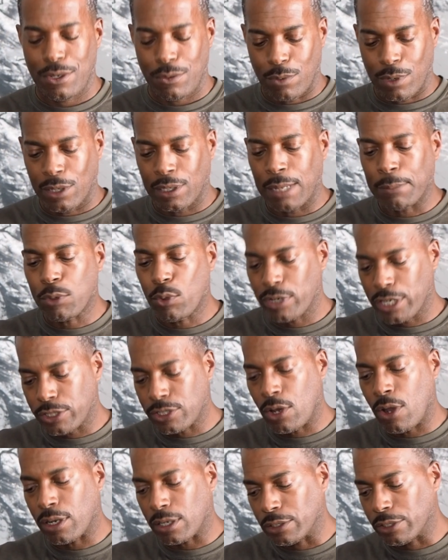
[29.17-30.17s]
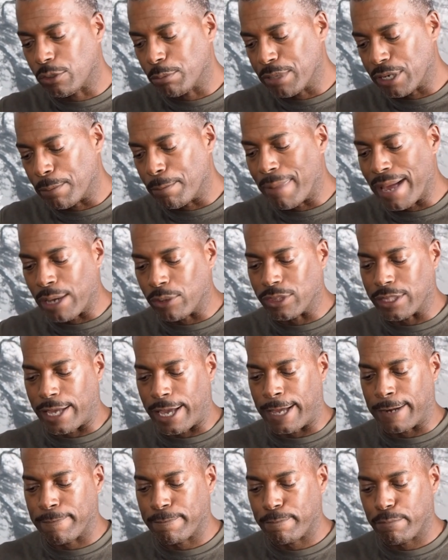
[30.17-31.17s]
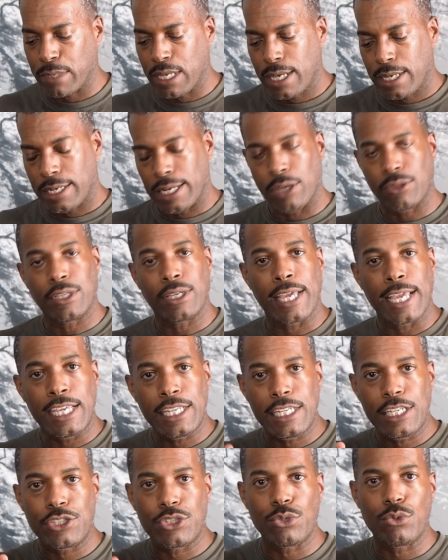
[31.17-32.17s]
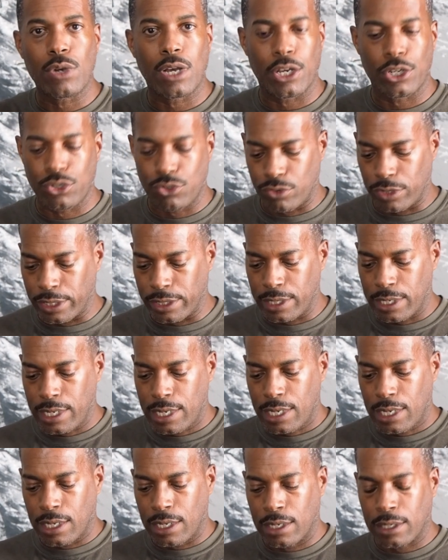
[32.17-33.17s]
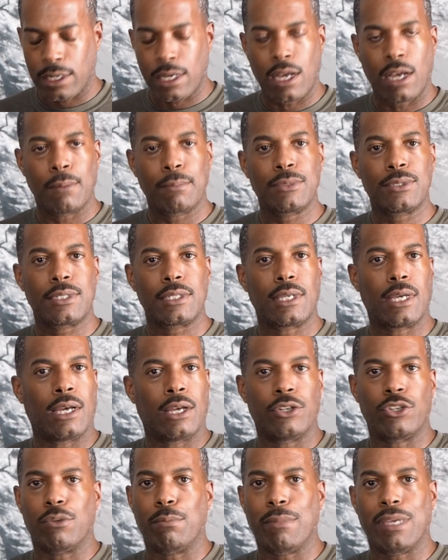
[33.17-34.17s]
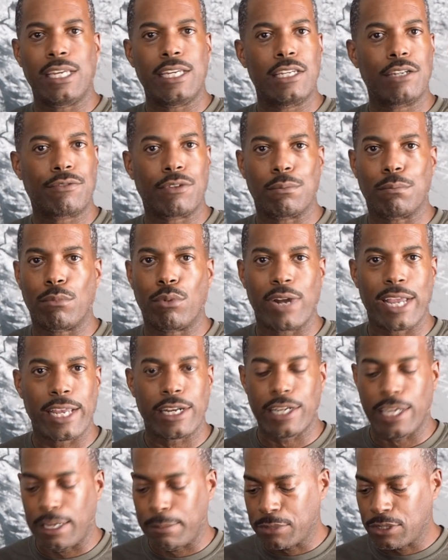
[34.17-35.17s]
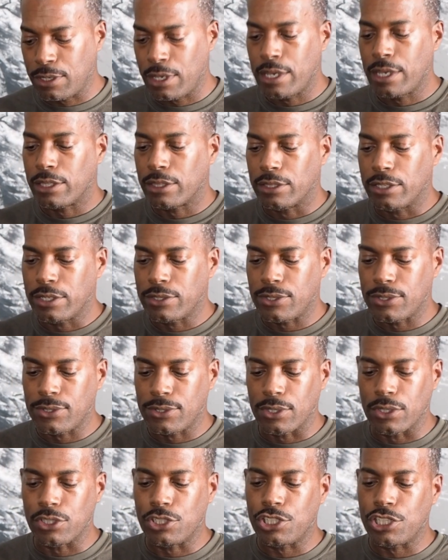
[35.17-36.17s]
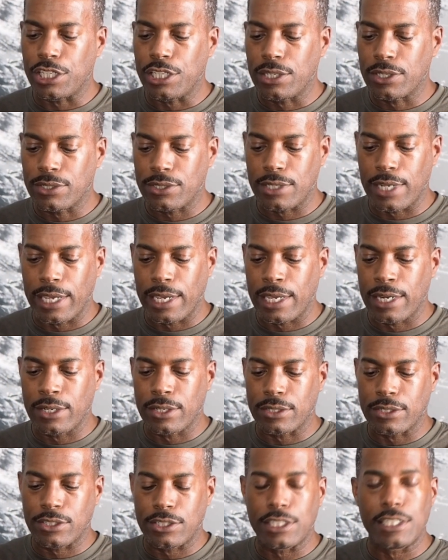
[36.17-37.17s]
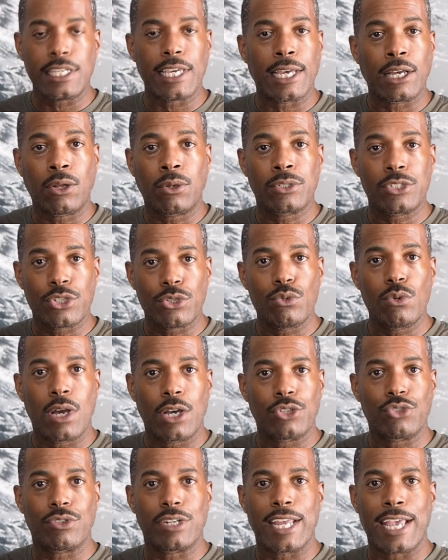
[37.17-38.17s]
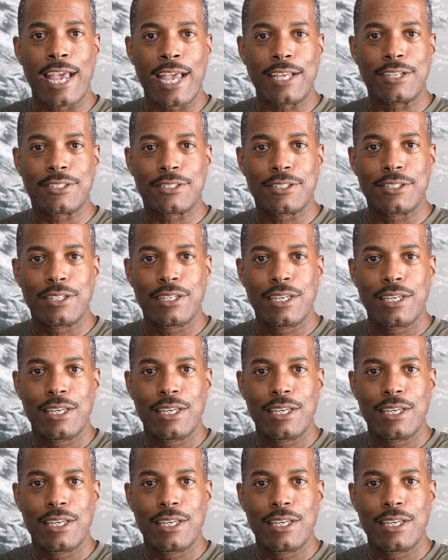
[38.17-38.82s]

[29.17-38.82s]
Well, I'm going to talk a little bit about that. Now, the AD200 comes under many different brand names. This is the CheetahStand CL200X.